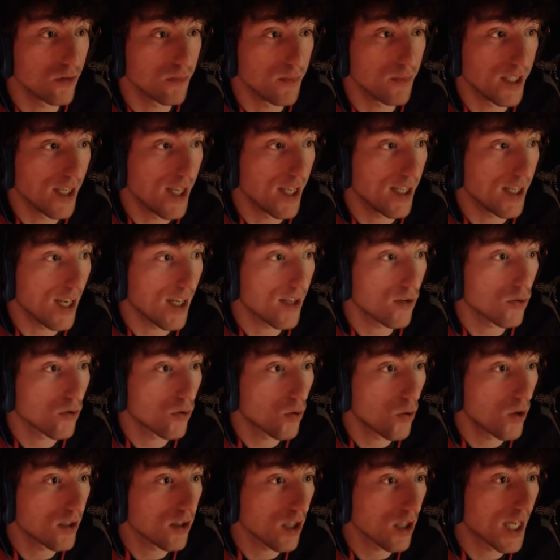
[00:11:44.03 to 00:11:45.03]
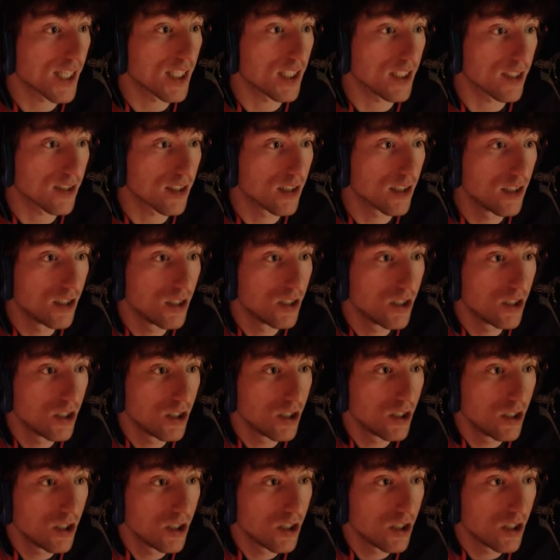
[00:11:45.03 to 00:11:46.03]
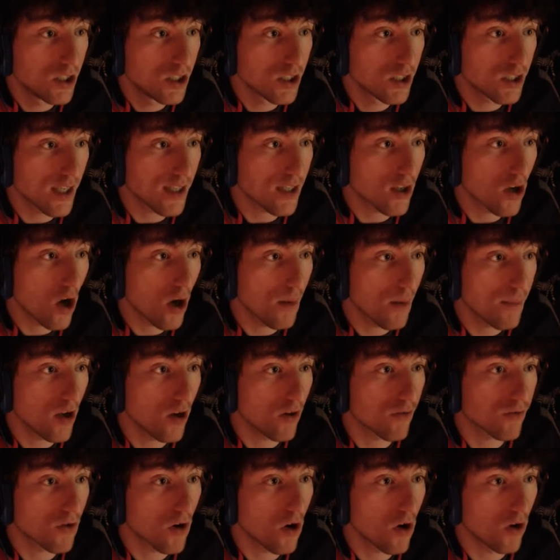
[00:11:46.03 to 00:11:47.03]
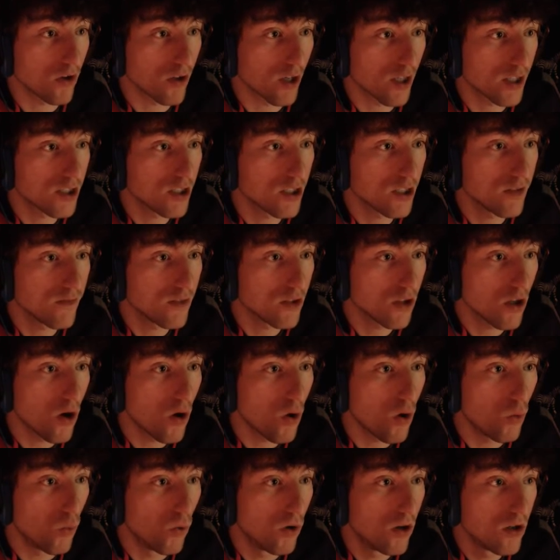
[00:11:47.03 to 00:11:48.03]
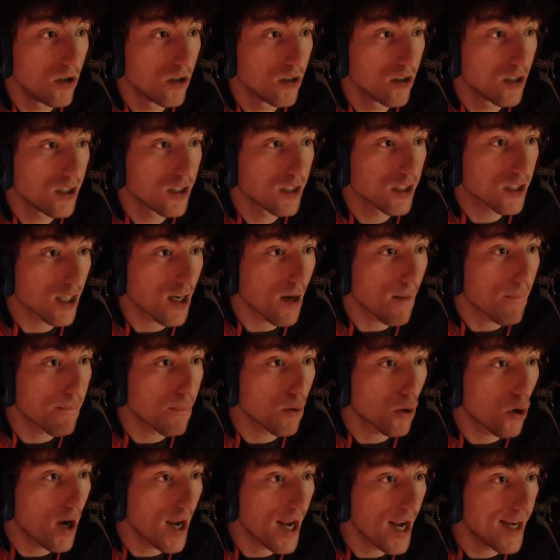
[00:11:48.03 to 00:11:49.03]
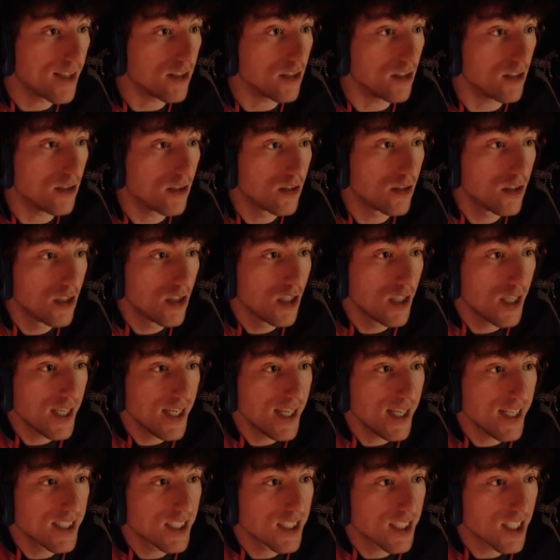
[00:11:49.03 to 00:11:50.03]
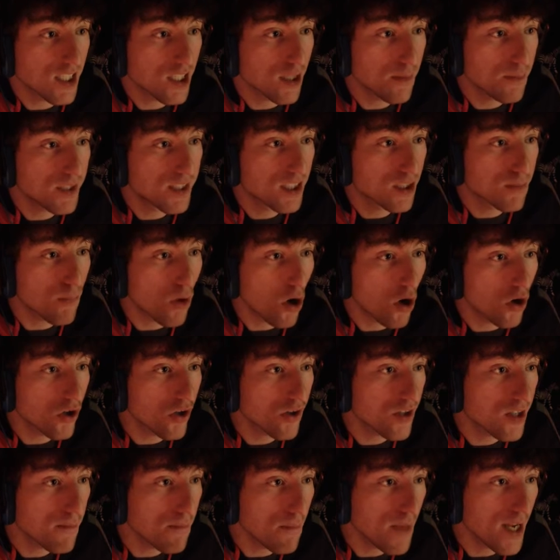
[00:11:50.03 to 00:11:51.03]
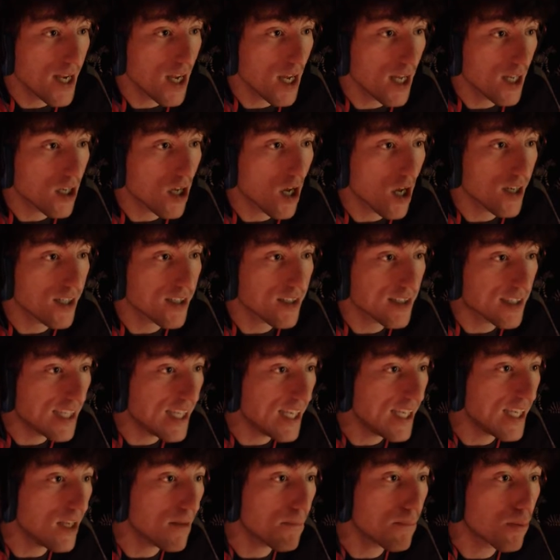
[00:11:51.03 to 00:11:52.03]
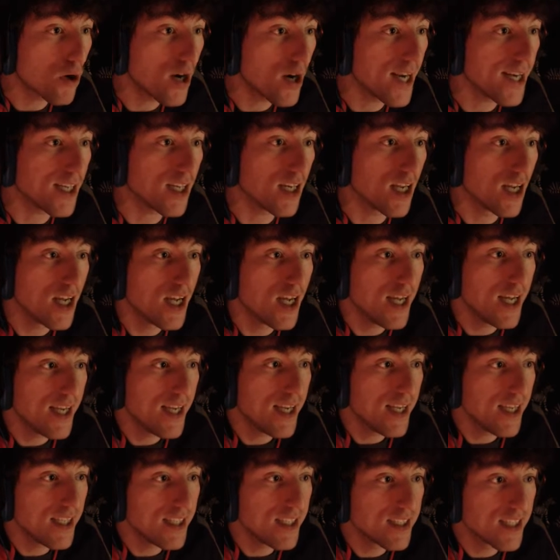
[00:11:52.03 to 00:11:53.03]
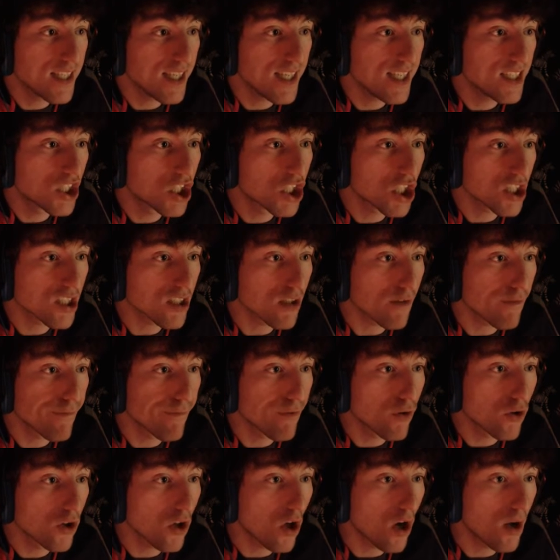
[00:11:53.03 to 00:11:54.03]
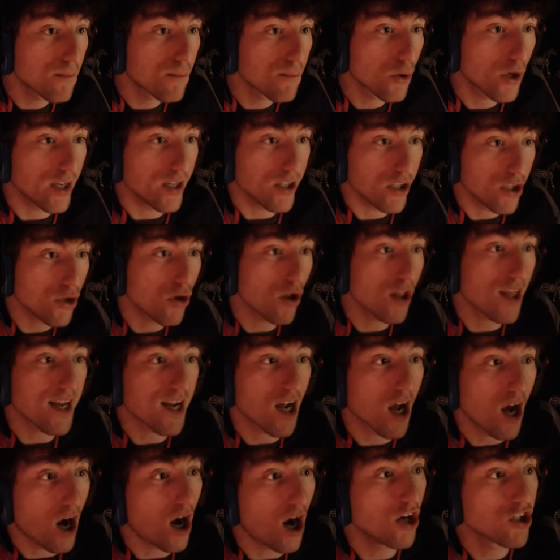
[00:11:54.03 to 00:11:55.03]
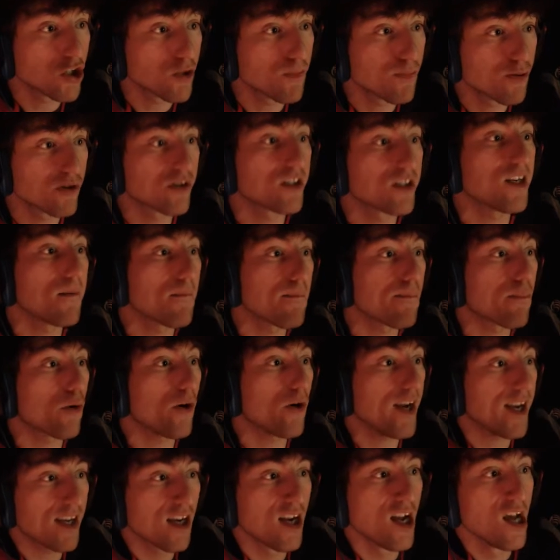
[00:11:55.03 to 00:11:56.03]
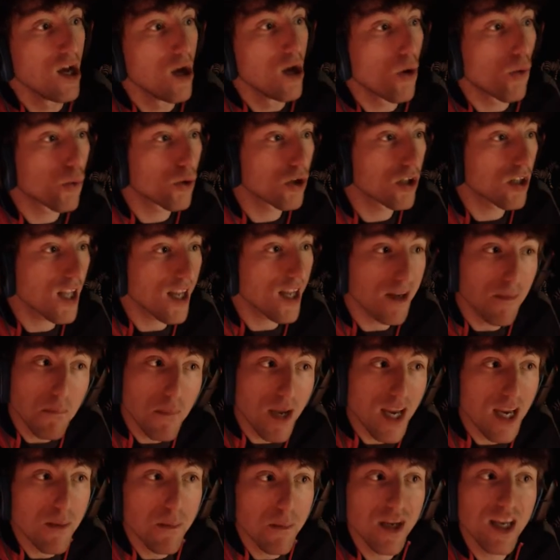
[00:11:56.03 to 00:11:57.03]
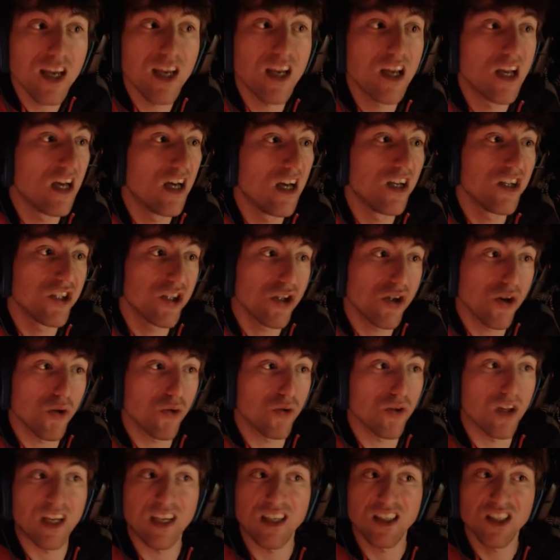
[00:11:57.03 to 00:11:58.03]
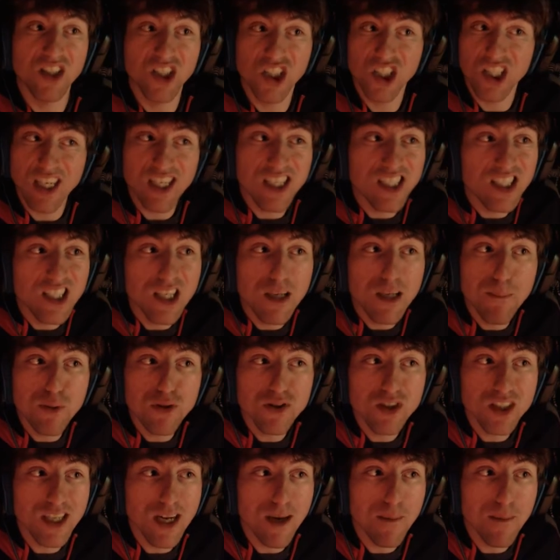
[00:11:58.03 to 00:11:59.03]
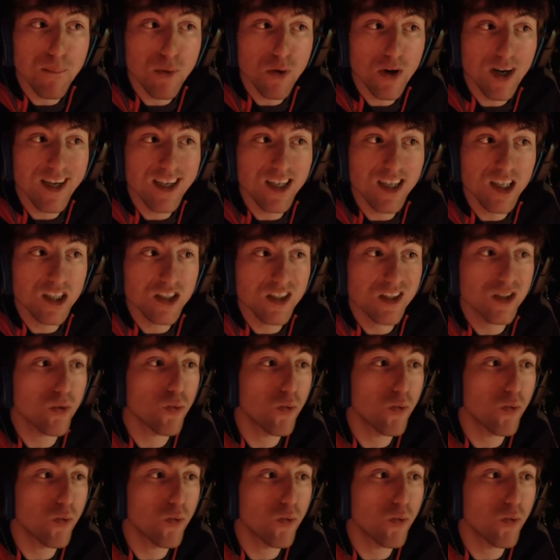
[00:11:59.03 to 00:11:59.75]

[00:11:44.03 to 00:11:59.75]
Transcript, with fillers: me, and I don't quite like it. That caught me off guard. I didn't even know. He's like a brain. He's gonna be smarter than me. I got a teeny brain. He's, he's just a full-on brain. You know, like 100% brain? We're like maybe, you know, like 60% brain, because the